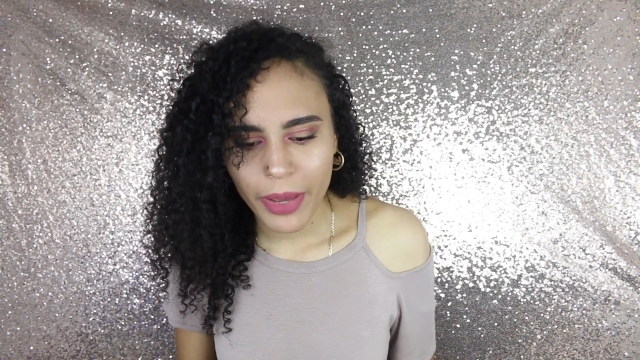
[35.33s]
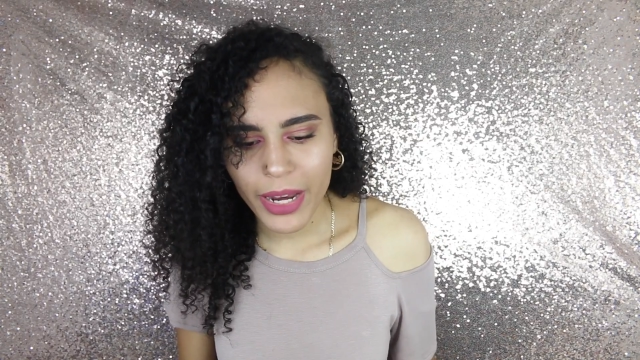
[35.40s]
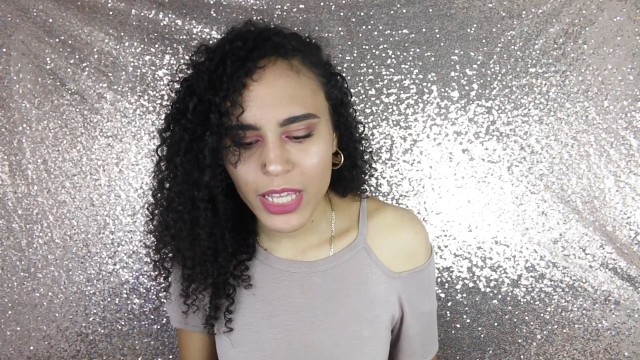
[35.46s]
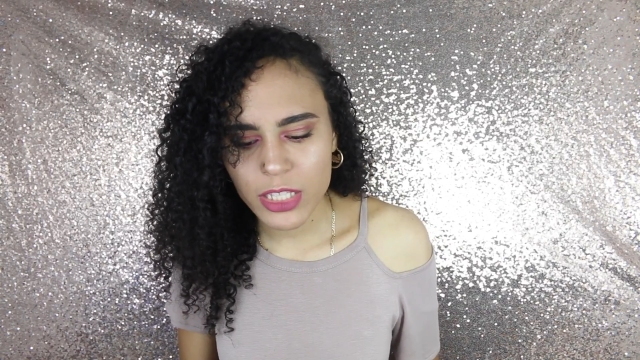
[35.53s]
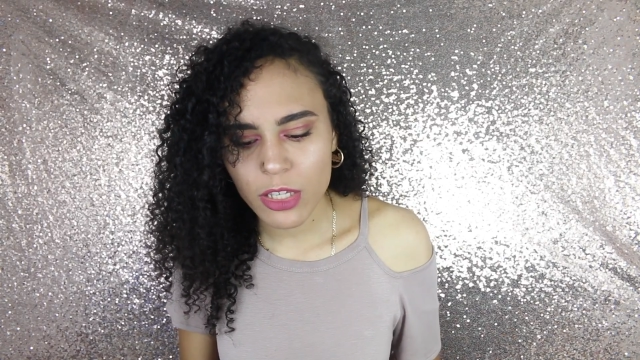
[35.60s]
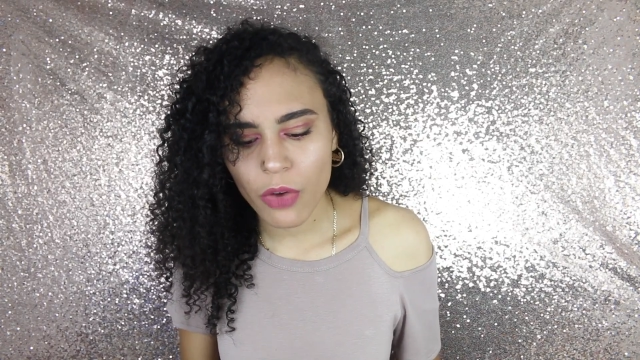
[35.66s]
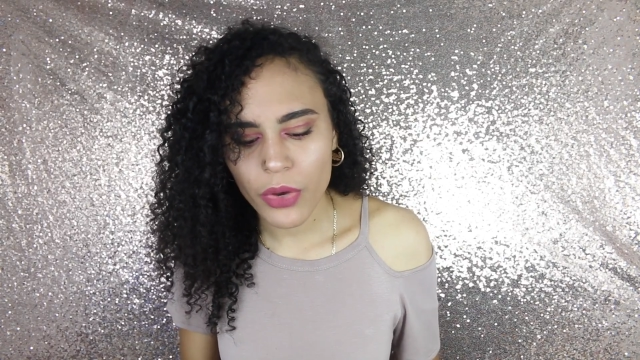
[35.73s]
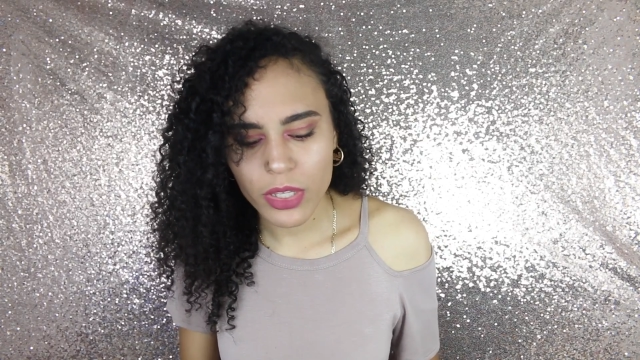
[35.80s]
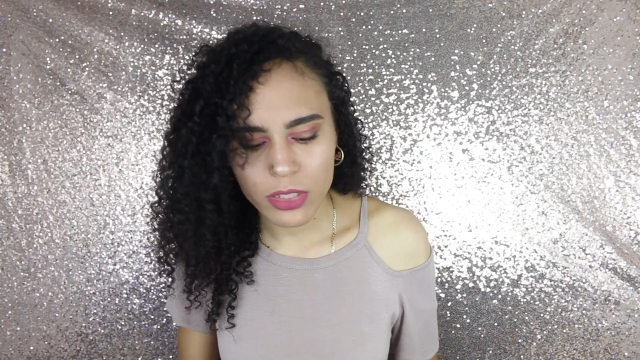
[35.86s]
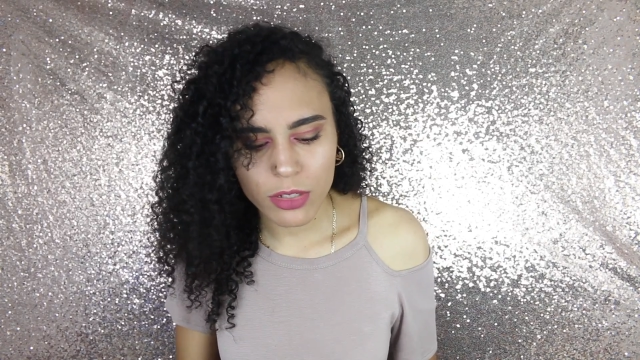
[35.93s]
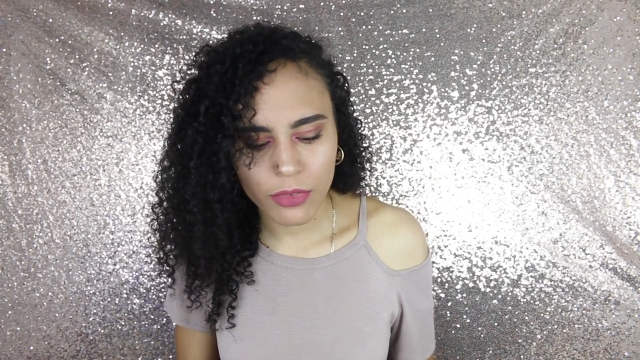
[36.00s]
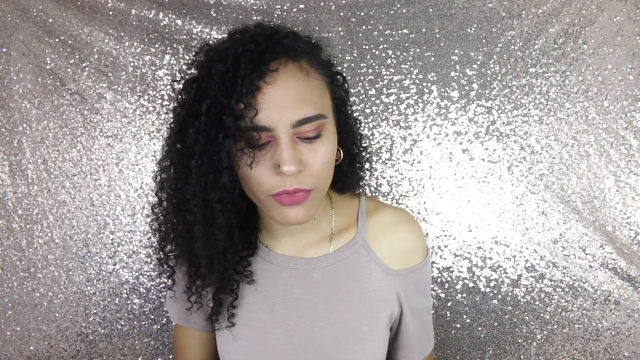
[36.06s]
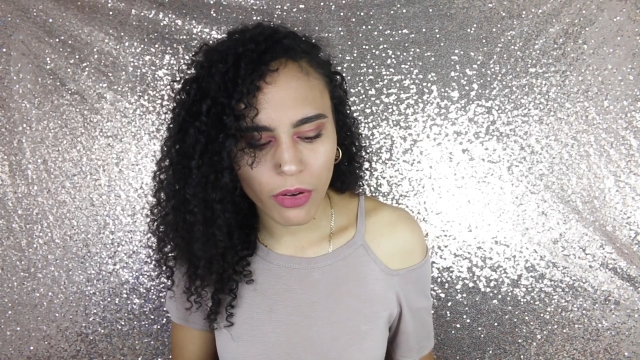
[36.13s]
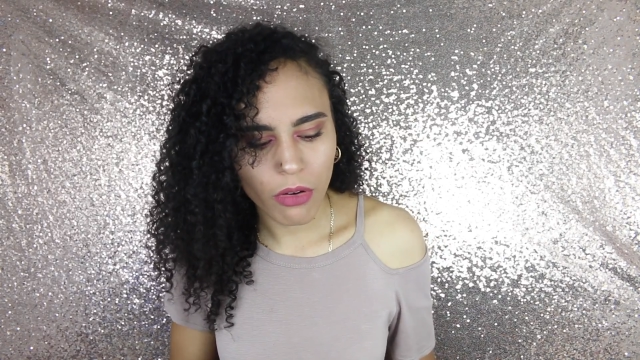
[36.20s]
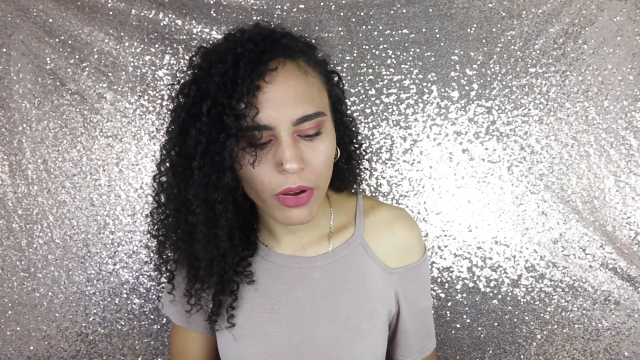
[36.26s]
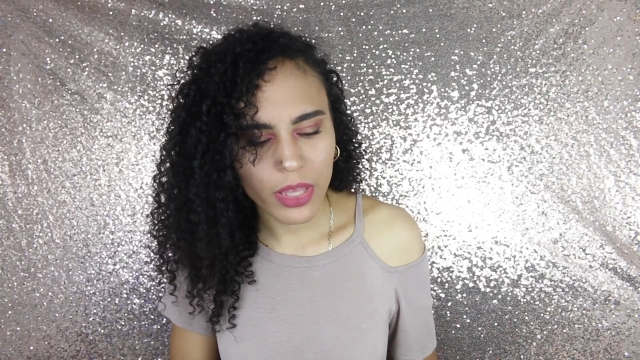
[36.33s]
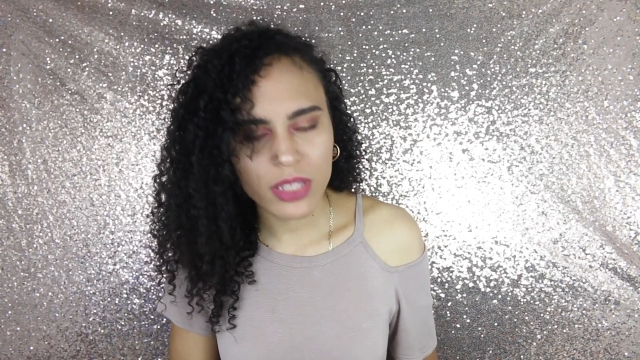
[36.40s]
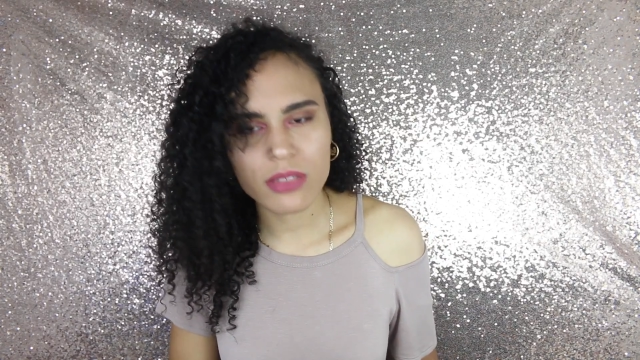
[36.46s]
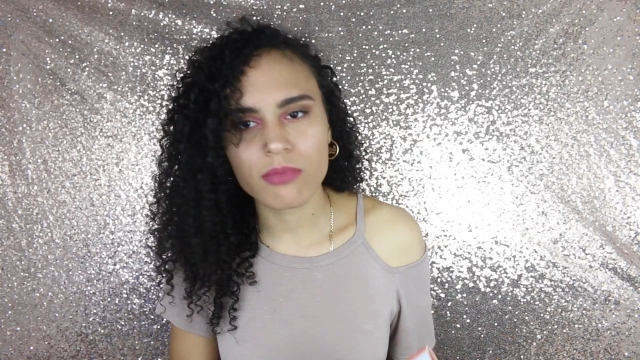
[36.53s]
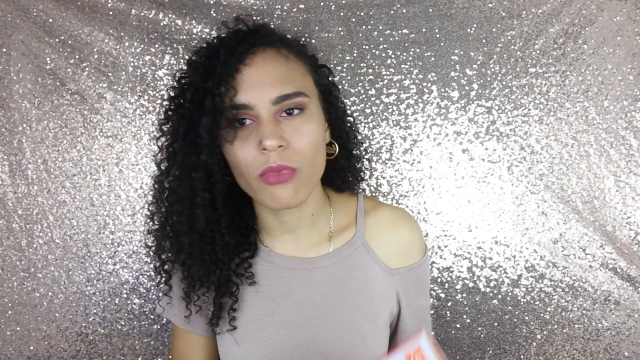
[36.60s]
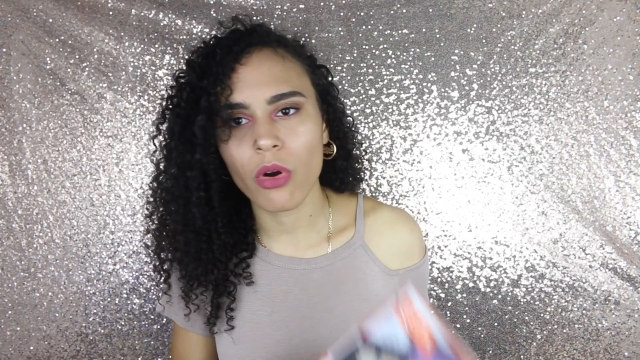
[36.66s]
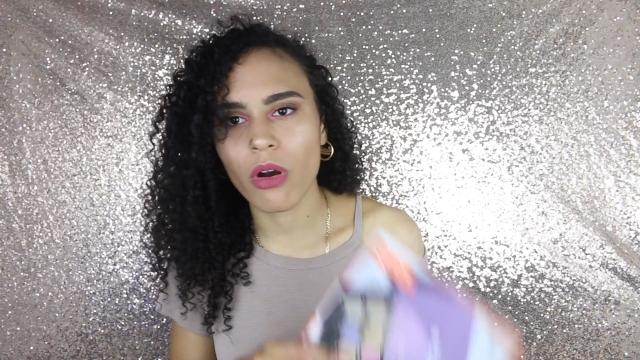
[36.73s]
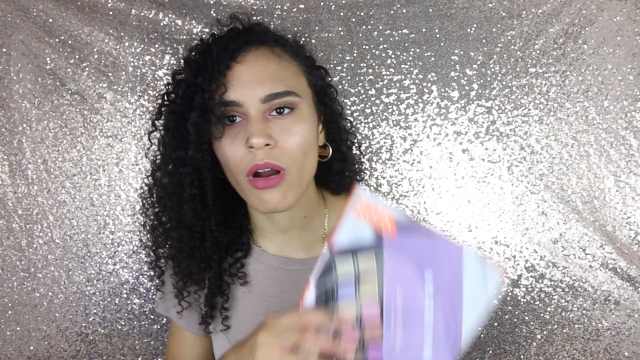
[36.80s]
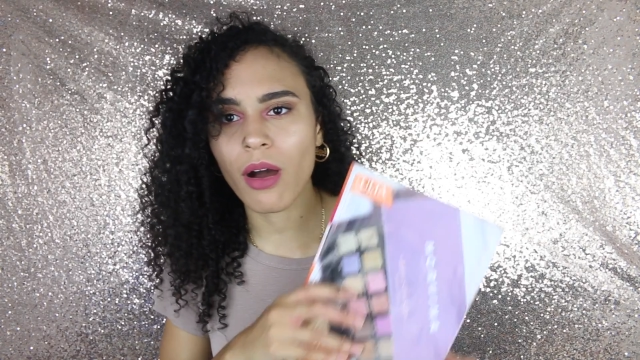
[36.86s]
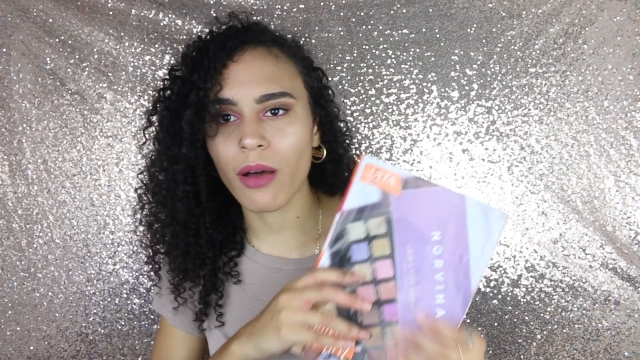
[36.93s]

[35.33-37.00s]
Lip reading: but it's going to focus more